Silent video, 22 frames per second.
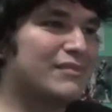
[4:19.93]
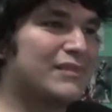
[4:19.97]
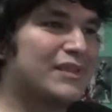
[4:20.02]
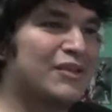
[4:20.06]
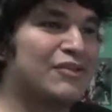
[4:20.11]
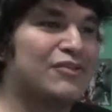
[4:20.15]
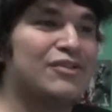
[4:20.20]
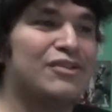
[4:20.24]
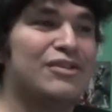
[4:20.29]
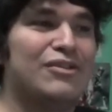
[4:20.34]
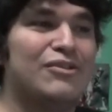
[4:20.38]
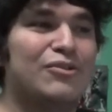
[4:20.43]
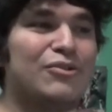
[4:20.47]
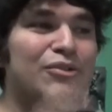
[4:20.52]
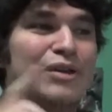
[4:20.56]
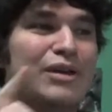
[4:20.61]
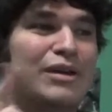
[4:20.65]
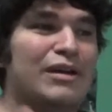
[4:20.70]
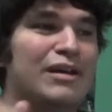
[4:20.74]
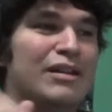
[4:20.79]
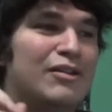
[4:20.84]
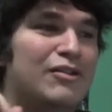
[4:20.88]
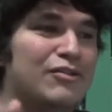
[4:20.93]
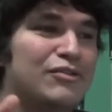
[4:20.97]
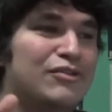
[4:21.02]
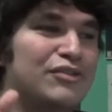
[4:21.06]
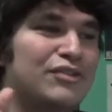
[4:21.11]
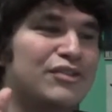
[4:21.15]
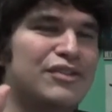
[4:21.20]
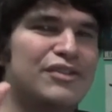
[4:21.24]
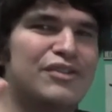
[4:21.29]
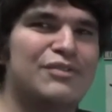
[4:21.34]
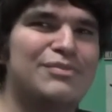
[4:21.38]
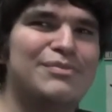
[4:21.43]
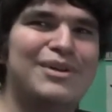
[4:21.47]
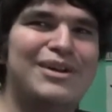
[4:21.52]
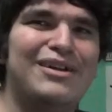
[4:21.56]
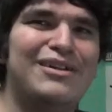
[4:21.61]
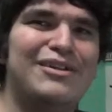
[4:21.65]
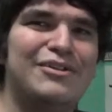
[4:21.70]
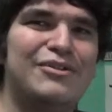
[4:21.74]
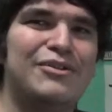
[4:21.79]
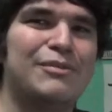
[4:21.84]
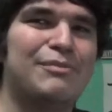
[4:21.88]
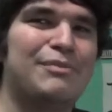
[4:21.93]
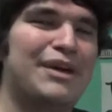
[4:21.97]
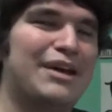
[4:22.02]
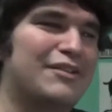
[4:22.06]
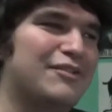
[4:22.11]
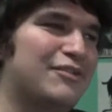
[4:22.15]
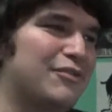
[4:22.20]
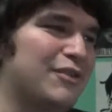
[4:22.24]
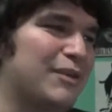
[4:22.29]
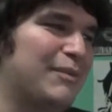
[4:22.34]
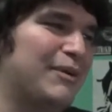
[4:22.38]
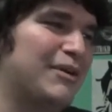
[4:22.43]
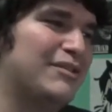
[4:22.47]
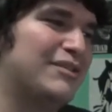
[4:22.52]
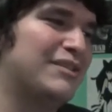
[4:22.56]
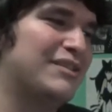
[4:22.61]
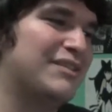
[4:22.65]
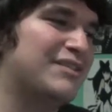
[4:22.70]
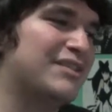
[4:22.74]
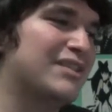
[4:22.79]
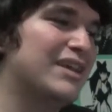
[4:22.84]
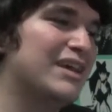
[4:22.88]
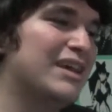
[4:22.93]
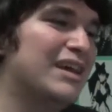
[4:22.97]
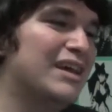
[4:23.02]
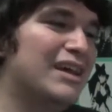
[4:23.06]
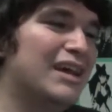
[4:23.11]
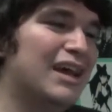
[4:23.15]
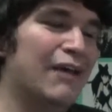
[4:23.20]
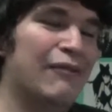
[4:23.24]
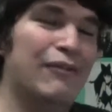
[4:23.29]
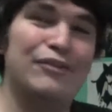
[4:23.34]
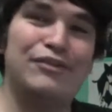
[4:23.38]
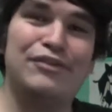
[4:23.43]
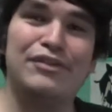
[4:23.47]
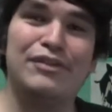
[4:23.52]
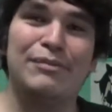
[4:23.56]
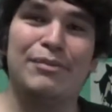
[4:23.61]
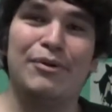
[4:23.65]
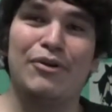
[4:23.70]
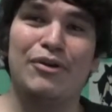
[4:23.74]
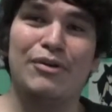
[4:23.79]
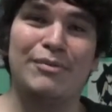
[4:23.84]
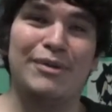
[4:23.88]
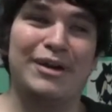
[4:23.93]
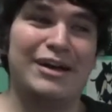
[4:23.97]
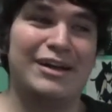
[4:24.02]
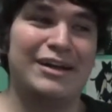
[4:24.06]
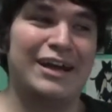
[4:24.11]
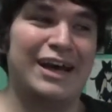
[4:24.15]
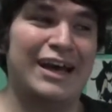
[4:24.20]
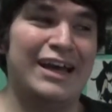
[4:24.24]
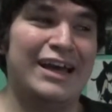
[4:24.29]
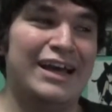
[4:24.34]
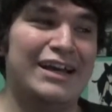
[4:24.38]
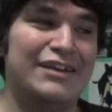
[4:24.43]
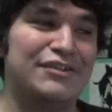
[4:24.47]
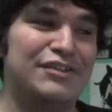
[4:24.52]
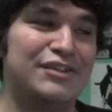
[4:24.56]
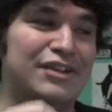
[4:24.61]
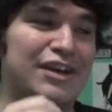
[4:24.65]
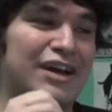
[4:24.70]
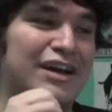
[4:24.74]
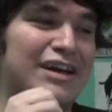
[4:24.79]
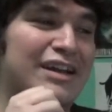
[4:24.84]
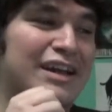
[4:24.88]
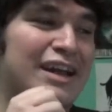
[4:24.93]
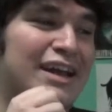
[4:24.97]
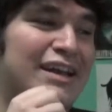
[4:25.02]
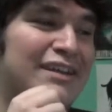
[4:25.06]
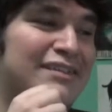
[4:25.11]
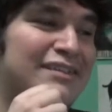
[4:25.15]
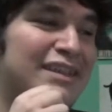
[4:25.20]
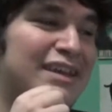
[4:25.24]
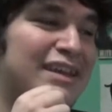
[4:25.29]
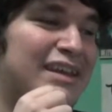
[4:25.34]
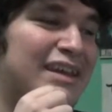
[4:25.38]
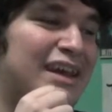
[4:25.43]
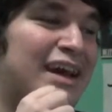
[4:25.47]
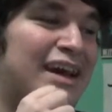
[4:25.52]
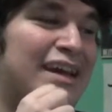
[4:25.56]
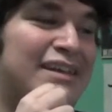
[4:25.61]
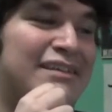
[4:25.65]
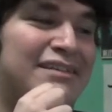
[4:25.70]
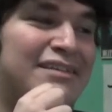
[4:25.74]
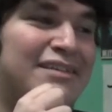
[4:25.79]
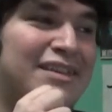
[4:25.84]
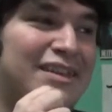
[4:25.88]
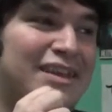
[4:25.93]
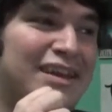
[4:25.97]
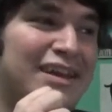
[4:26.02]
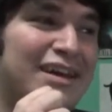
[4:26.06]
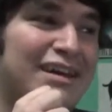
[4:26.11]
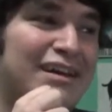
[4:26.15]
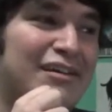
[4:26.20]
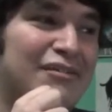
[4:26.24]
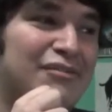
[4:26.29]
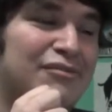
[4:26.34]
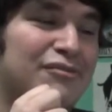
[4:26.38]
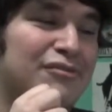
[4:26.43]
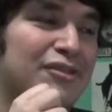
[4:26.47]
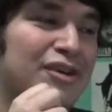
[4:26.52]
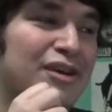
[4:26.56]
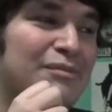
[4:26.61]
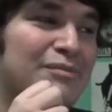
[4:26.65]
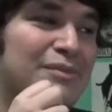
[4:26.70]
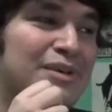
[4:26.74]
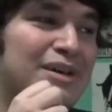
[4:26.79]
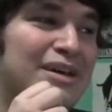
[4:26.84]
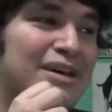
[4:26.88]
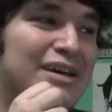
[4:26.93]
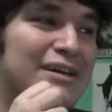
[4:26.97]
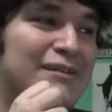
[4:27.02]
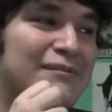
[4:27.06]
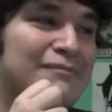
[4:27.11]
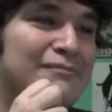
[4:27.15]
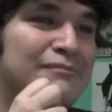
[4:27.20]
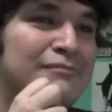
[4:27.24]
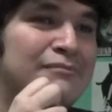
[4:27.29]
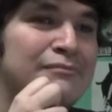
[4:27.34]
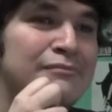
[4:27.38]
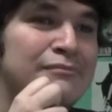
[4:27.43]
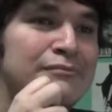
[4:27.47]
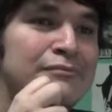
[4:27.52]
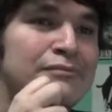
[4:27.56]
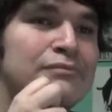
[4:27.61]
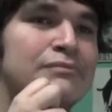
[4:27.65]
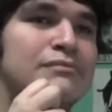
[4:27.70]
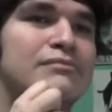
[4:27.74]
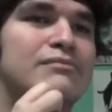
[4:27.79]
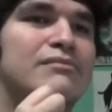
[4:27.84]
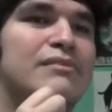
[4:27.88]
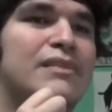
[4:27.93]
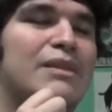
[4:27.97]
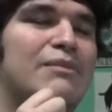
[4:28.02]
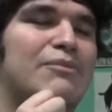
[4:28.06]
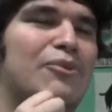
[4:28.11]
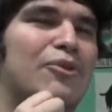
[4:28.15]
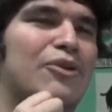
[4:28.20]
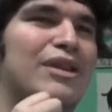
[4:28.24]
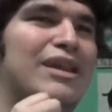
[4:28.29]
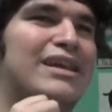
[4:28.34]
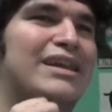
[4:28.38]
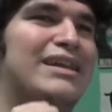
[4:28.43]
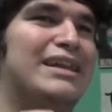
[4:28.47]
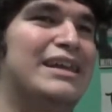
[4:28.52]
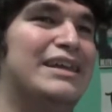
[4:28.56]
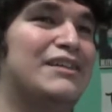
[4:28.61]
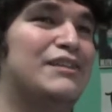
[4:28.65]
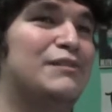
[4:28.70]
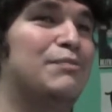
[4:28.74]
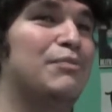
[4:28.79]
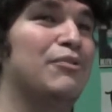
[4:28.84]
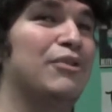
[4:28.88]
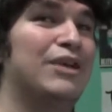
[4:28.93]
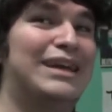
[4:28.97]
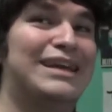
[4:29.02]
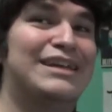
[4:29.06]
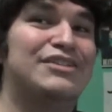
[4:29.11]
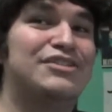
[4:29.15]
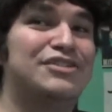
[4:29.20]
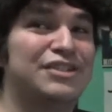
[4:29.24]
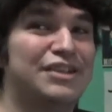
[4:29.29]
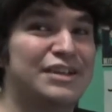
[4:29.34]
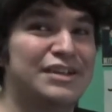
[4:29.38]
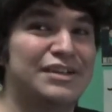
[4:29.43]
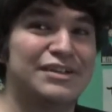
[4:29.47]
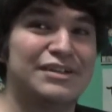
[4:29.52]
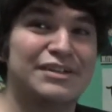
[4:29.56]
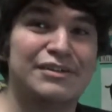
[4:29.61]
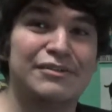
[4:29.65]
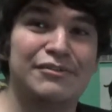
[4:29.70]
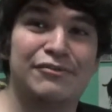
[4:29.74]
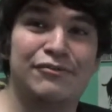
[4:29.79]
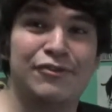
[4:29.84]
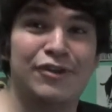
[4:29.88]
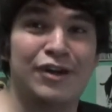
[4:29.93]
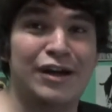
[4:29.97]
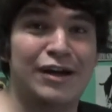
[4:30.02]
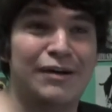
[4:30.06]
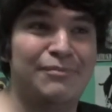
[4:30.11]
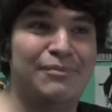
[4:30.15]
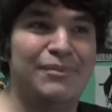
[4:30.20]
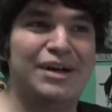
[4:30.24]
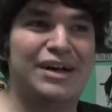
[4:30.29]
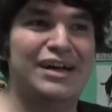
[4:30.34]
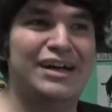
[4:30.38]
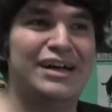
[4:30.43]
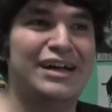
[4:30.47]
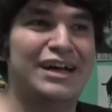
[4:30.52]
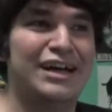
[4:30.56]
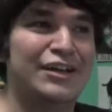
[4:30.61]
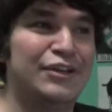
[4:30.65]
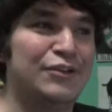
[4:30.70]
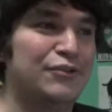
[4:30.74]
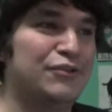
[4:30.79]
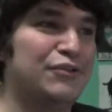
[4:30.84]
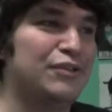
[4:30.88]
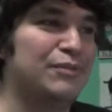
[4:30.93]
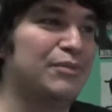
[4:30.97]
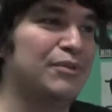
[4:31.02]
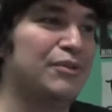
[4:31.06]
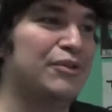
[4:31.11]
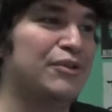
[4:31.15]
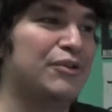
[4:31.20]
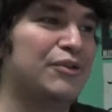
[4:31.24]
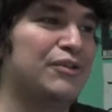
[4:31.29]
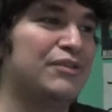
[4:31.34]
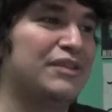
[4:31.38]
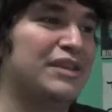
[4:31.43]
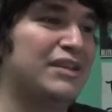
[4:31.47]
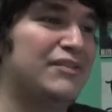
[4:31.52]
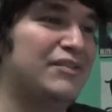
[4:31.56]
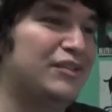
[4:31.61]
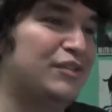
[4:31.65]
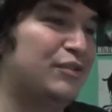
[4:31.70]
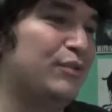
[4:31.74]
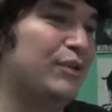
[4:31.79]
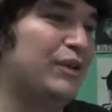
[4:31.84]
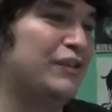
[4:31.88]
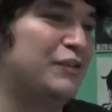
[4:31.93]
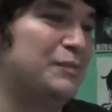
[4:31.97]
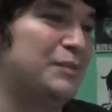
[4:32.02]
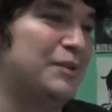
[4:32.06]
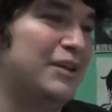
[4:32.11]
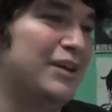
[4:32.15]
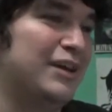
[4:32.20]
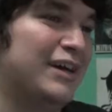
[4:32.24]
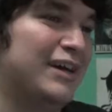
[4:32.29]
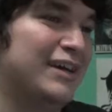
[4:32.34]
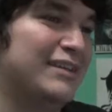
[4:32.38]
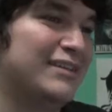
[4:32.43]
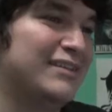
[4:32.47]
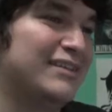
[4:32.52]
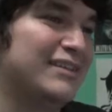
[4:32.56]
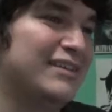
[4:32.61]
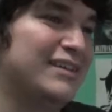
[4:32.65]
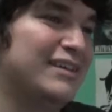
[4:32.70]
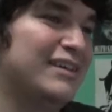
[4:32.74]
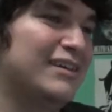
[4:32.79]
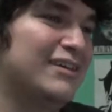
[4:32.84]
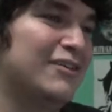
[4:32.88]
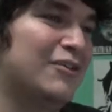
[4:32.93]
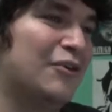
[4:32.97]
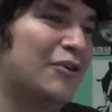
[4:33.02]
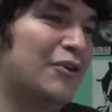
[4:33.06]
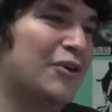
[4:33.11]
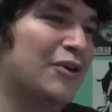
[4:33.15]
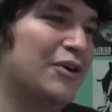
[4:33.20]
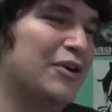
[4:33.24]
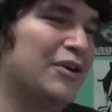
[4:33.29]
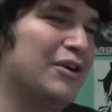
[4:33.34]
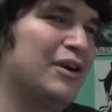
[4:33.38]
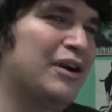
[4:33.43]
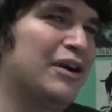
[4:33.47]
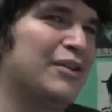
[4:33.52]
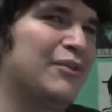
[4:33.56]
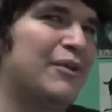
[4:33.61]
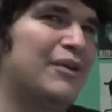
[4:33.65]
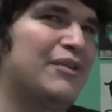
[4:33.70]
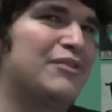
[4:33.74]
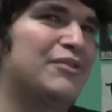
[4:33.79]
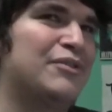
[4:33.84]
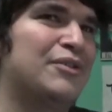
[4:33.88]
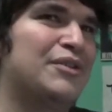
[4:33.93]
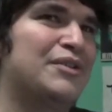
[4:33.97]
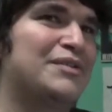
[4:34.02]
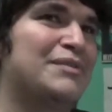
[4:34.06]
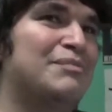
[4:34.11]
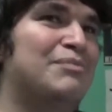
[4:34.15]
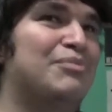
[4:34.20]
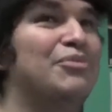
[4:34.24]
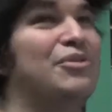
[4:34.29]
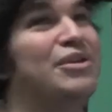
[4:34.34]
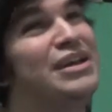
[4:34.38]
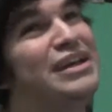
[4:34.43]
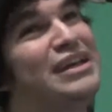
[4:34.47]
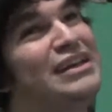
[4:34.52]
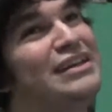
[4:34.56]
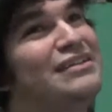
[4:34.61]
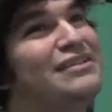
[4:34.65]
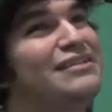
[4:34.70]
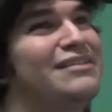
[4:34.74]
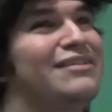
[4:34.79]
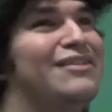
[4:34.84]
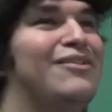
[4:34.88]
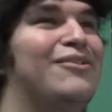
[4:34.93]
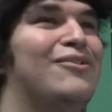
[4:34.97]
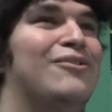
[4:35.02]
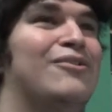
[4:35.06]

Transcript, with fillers: there's a little quick, a little, just a small quick backstory about this. Adventure of the Pokemon, I actually got as a idea from, um, more like an inspiration from uh, a YouTuber known as Eevee 2 Espeon or otherwise known as Breeze.